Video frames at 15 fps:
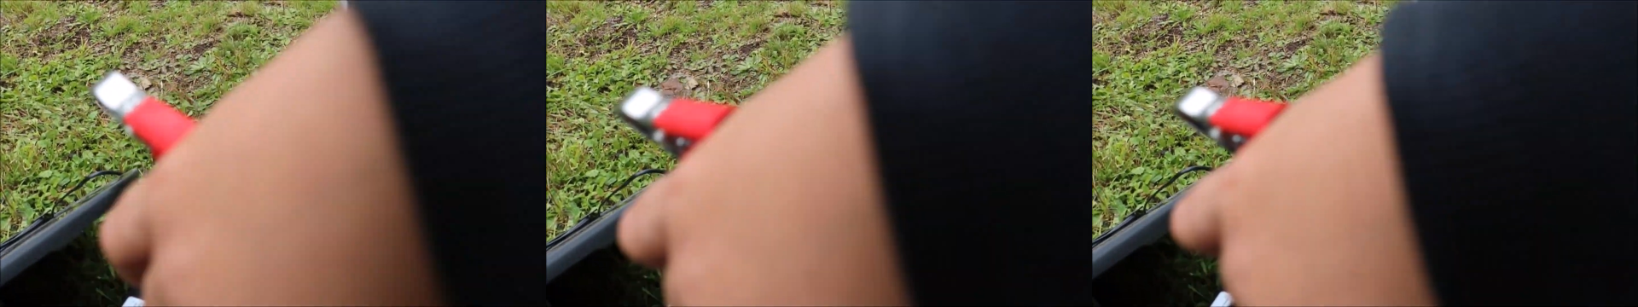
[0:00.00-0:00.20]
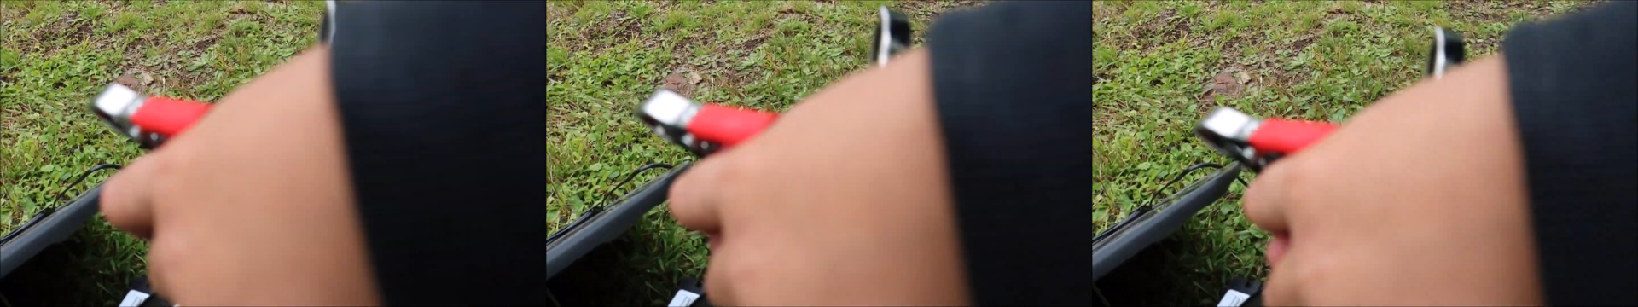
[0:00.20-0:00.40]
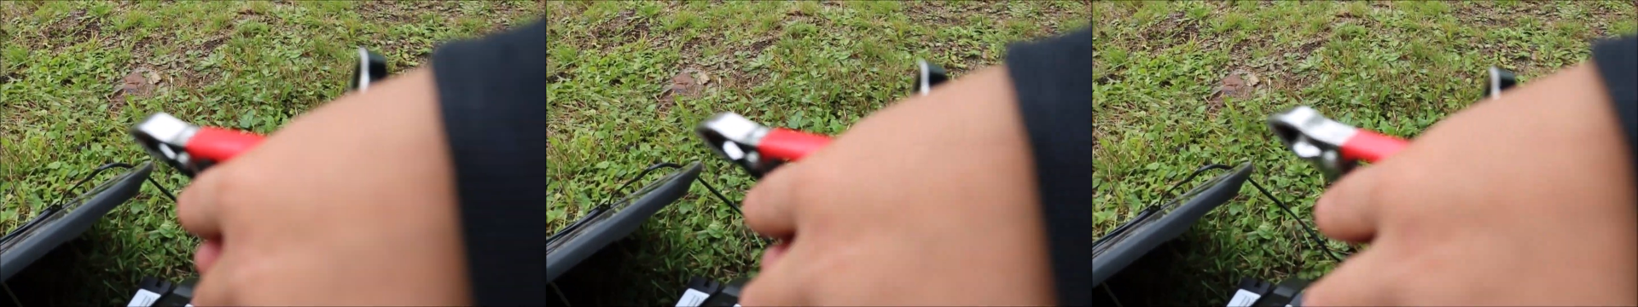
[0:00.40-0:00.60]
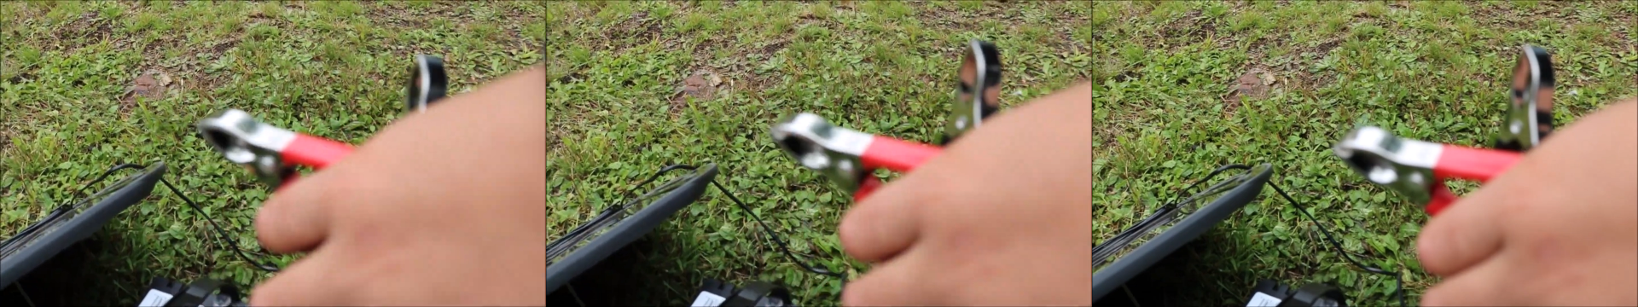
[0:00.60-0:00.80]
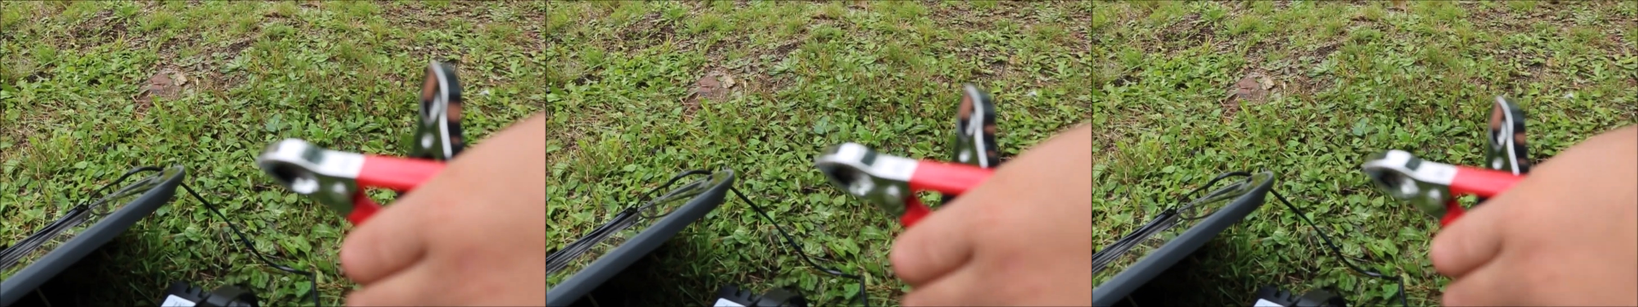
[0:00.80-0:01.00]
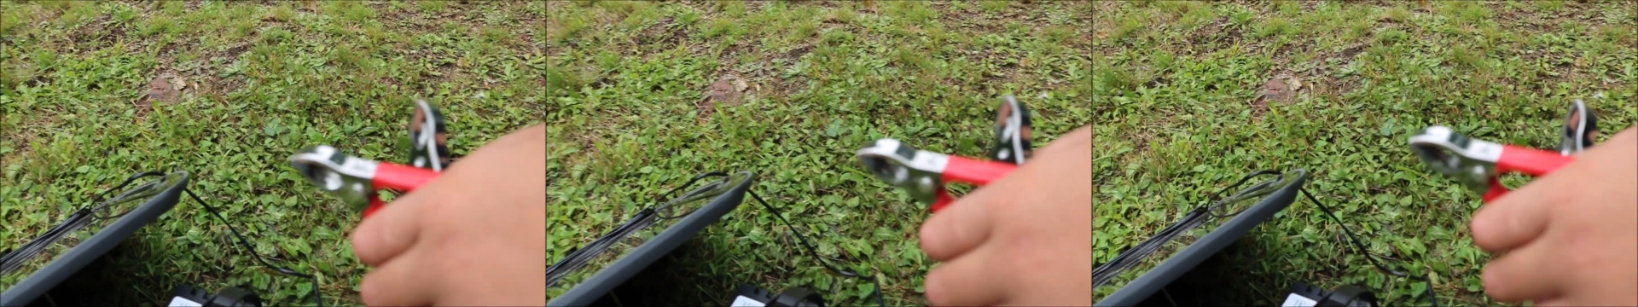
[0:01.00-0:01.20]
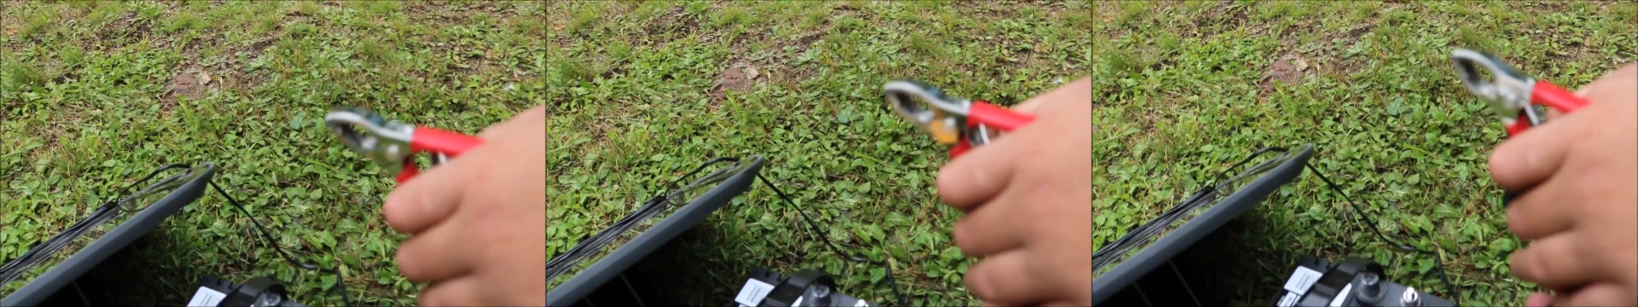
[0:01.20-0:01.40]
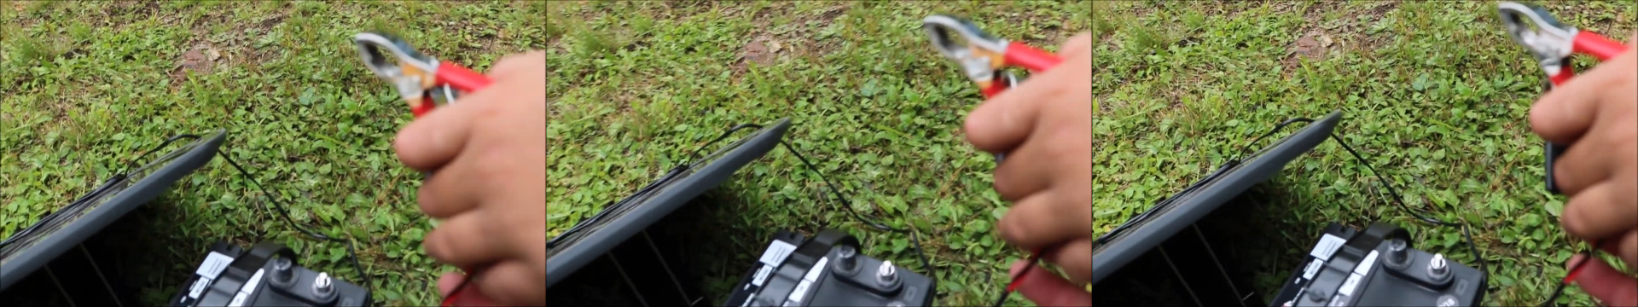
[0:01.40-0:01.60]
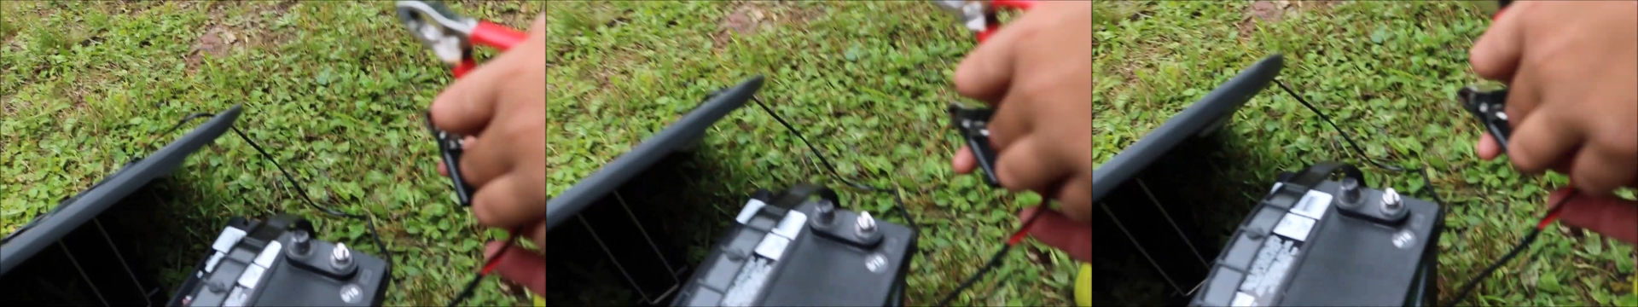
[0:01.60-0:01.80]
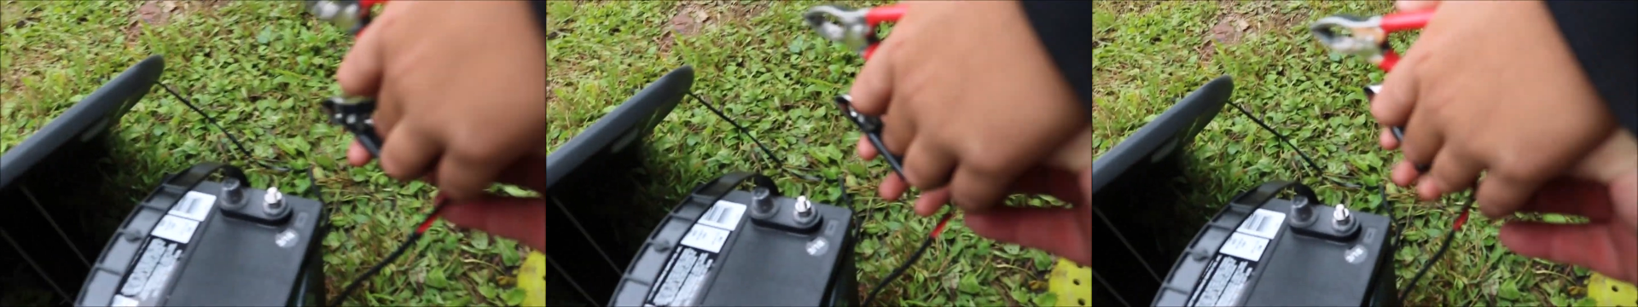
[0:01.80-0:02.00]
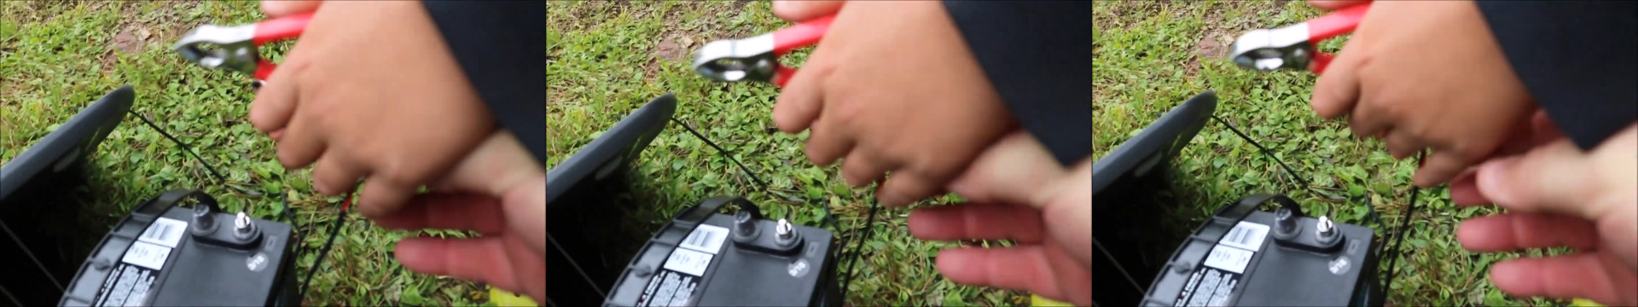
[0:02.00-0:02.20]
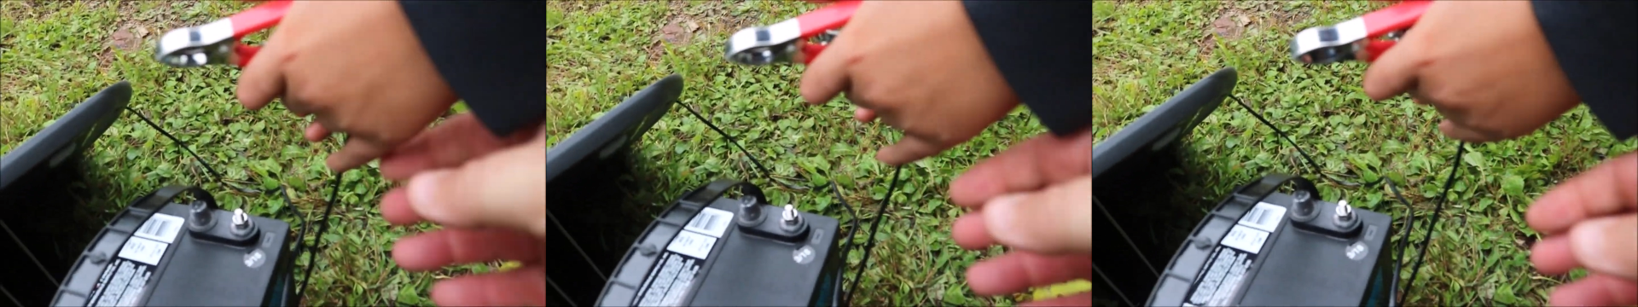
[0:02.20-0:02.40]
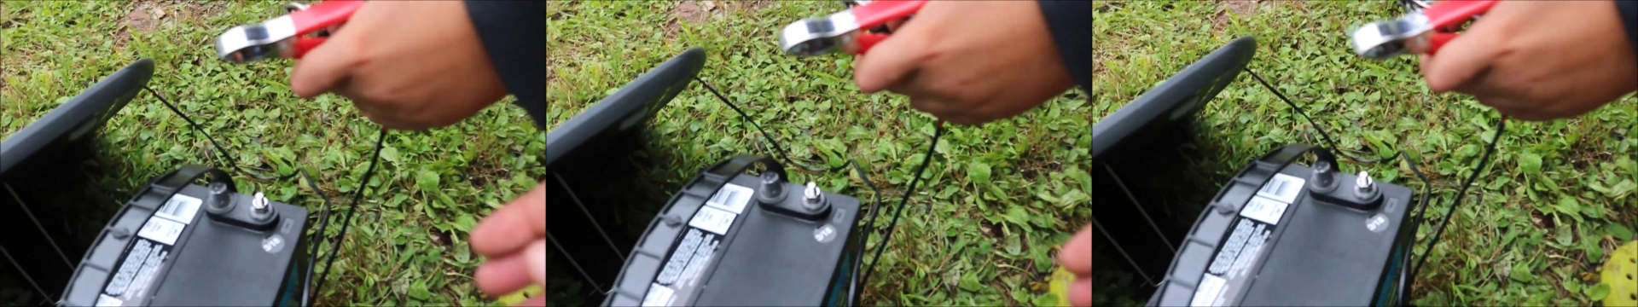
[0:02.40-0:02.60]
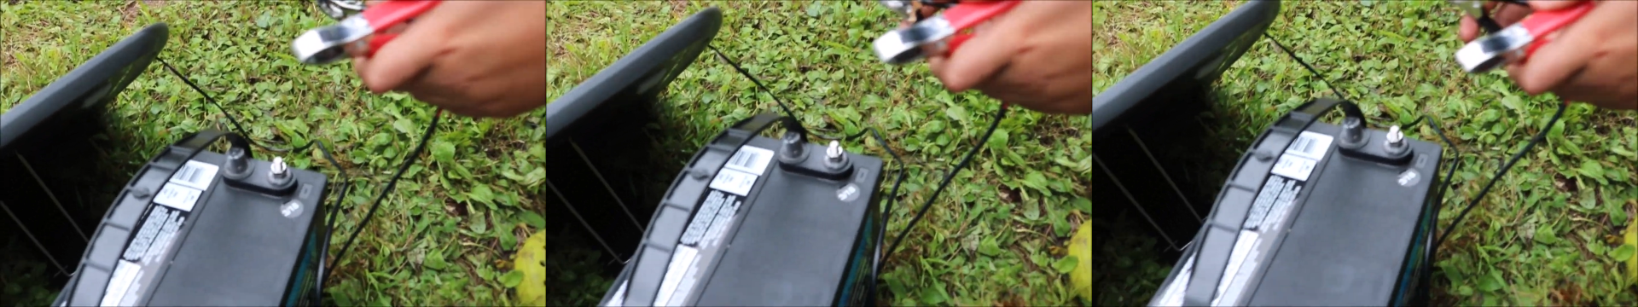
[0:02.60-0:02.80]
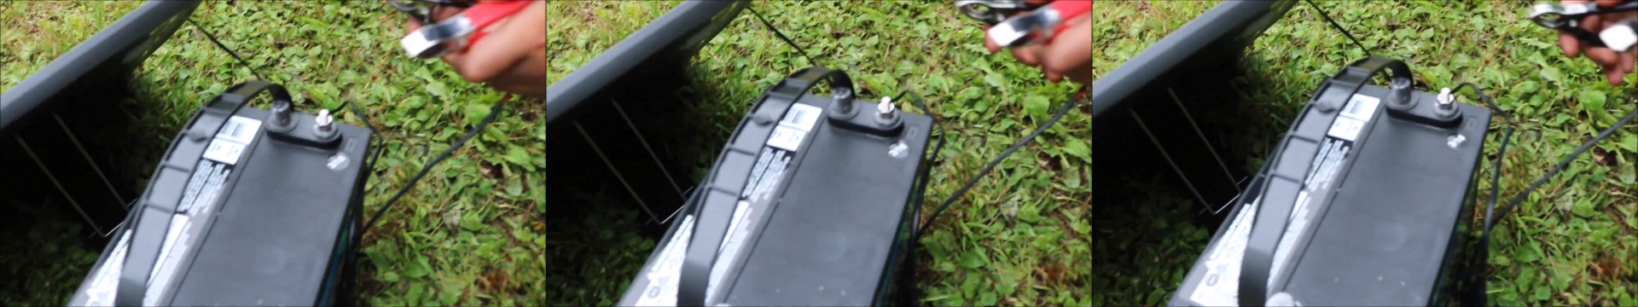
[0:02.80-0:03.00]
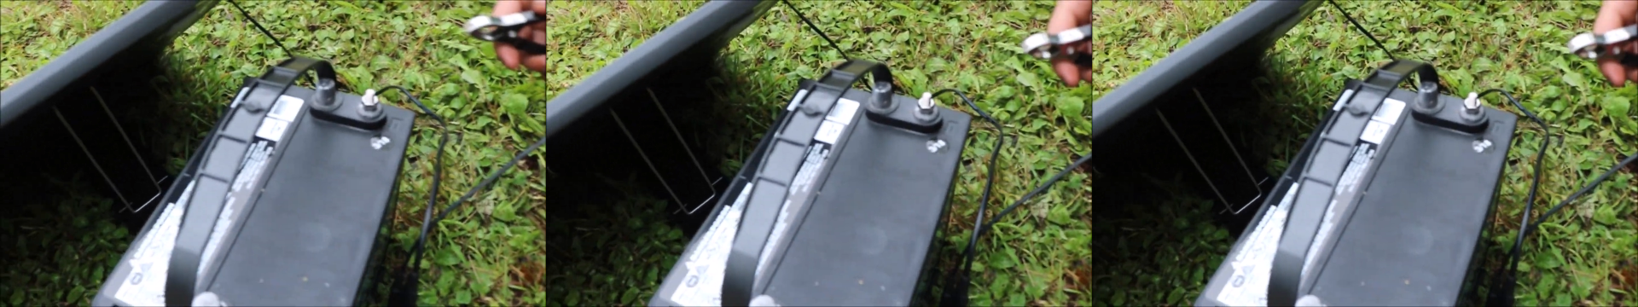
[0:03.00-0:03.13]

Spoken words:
(no speaker visible)